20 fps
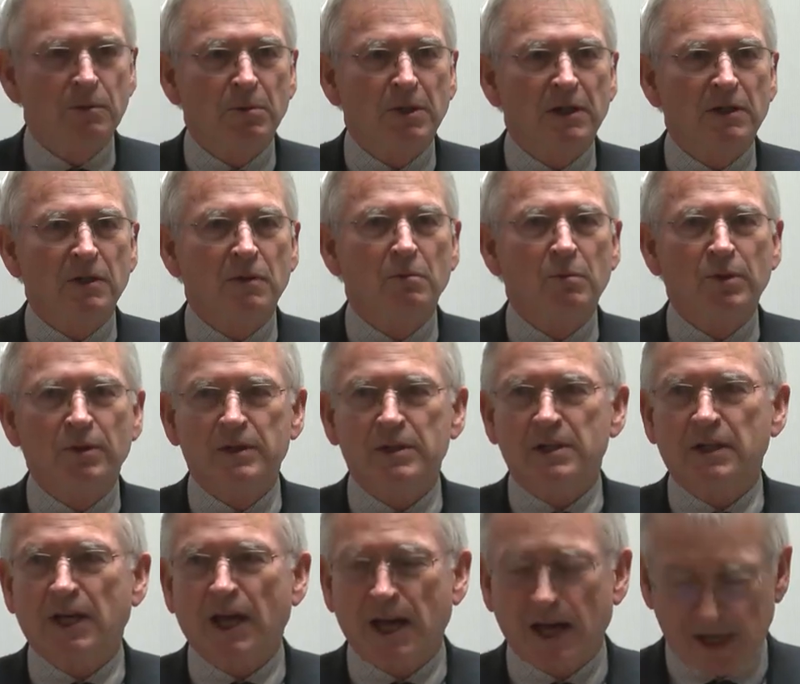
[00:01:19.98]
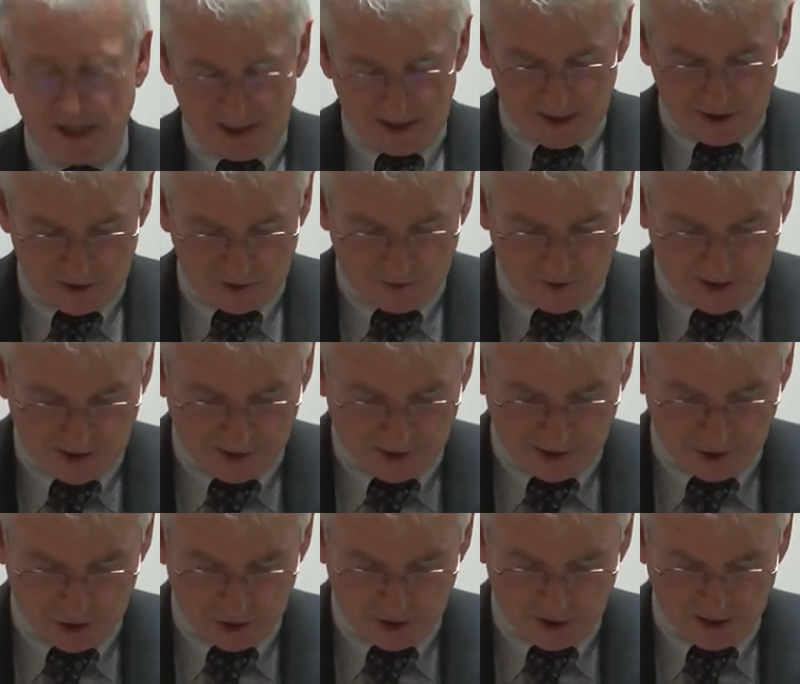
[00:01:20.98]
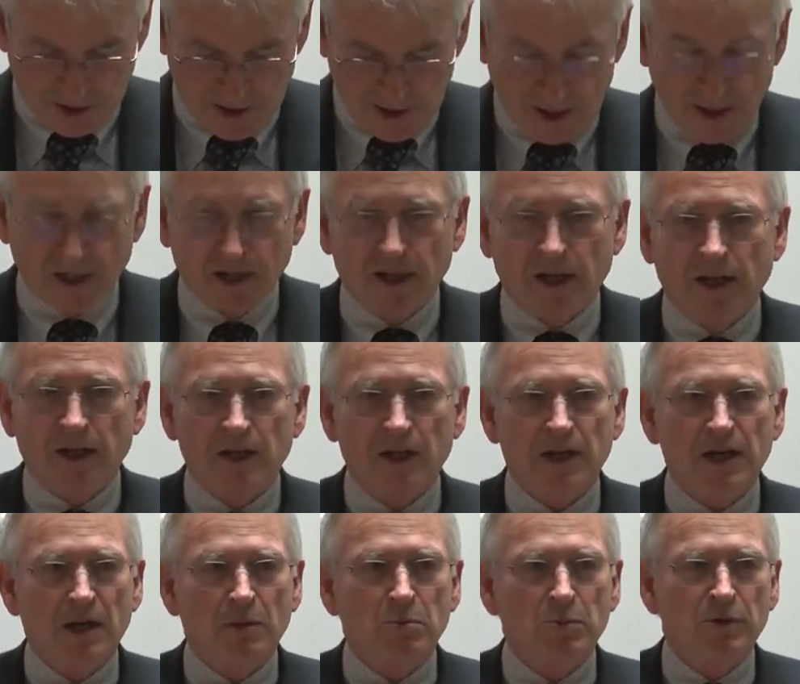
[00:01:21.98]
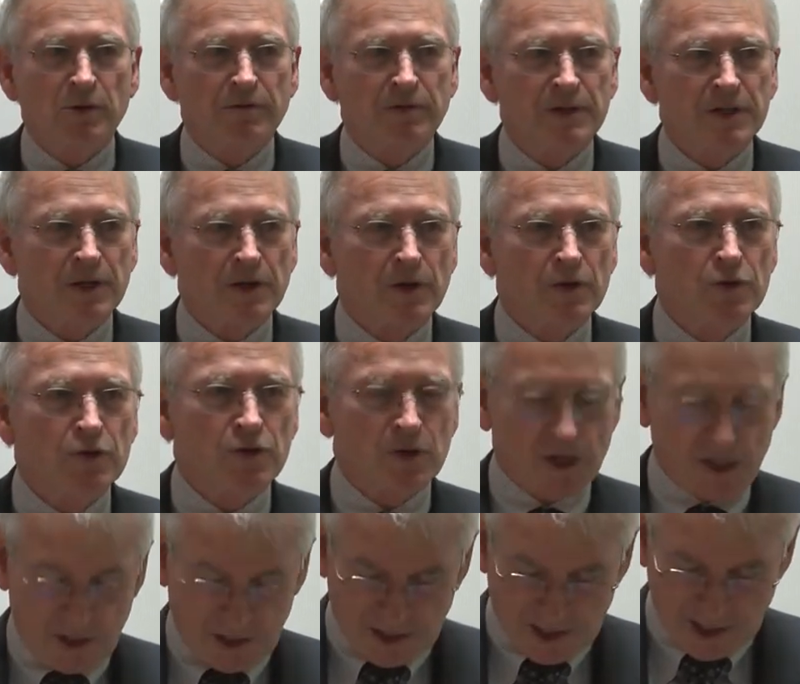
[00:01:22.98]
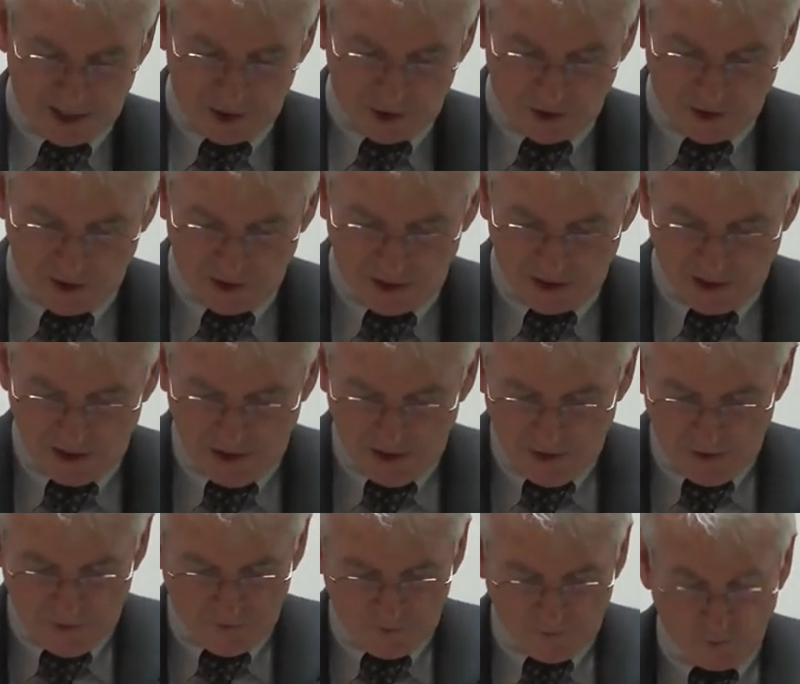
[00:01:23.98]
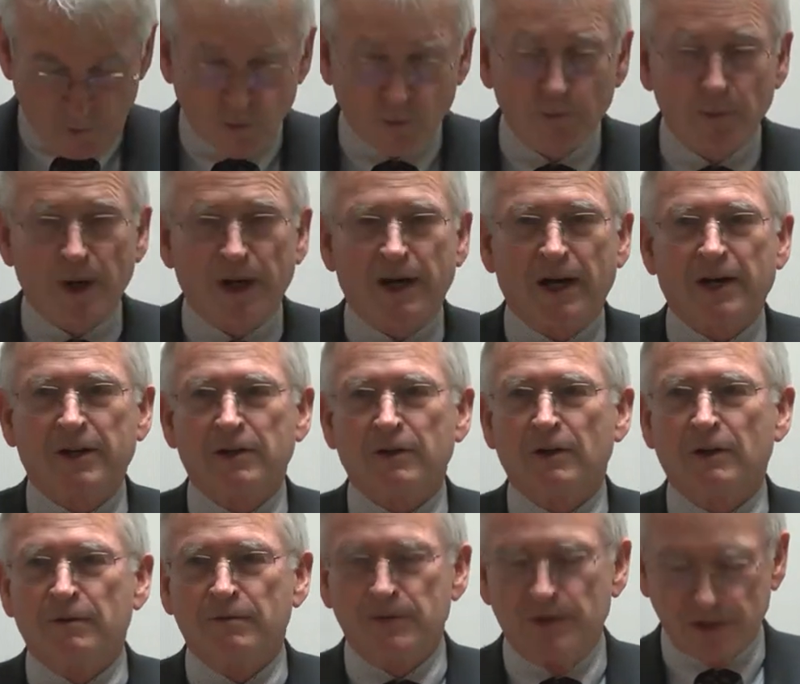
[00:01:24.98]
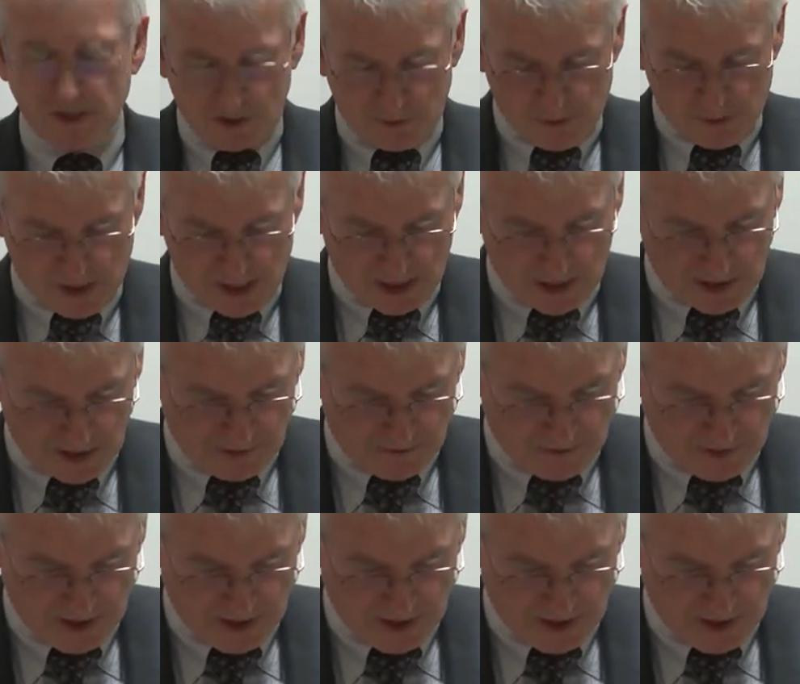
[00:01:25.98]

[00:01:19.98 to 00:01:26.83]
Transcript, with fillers: Tibetan Buddhist canon into English, and a number of his own translations form part of this massive